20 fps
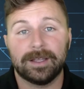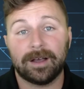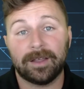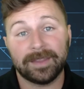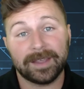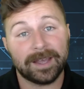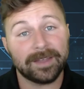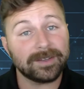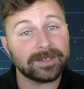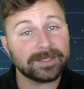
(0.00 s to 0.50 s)
On
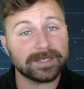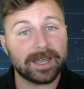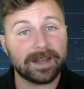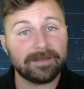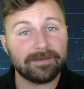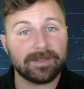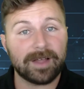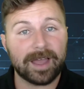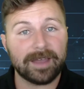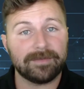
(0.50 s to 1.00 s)
the other side
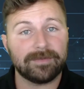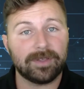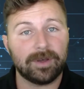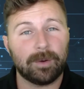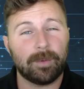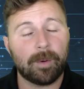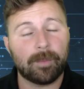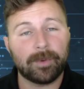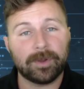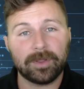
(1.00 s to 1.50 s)
of life
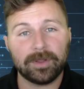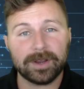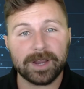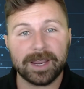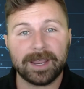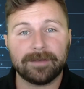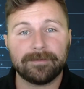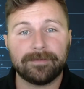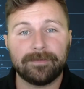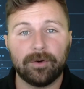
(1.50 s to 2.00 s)
though, when we're
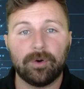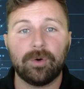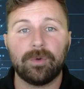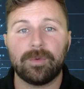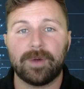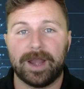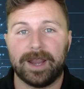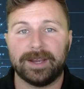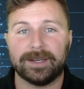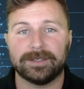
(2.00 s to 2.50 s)
looking at full
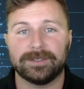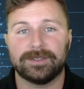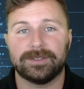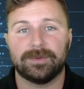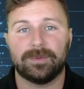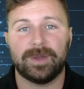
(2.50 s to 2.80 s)
range,